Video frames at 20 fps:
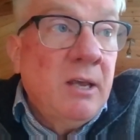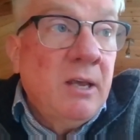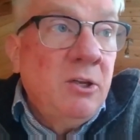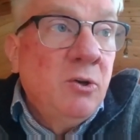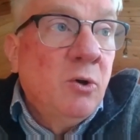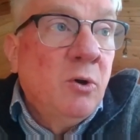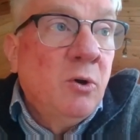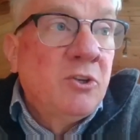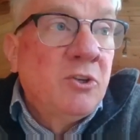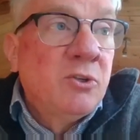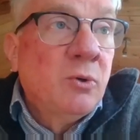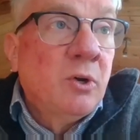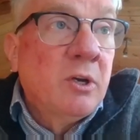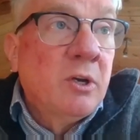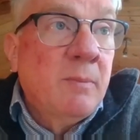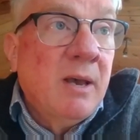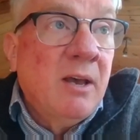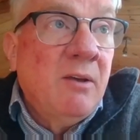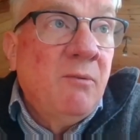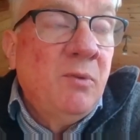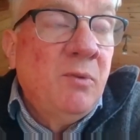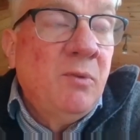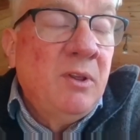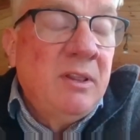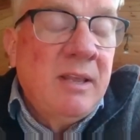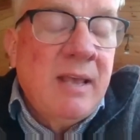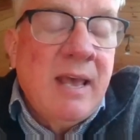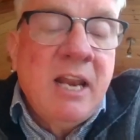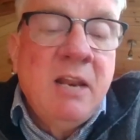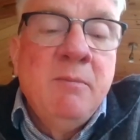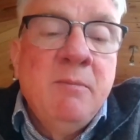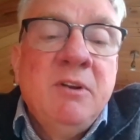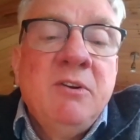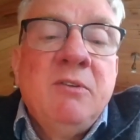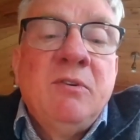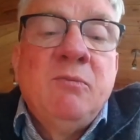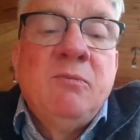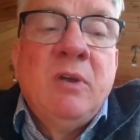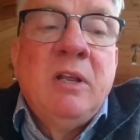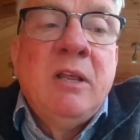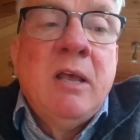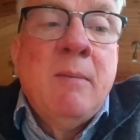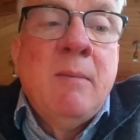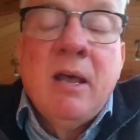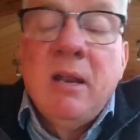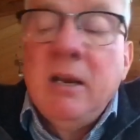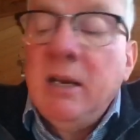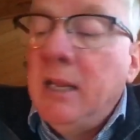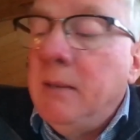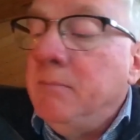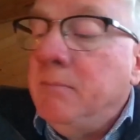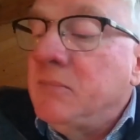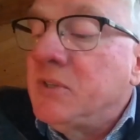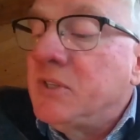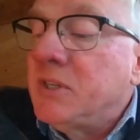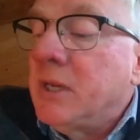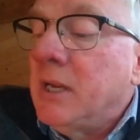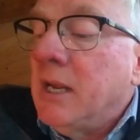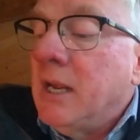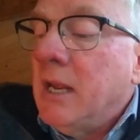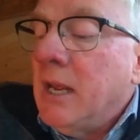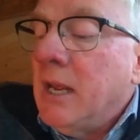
your talk about element about LIMS,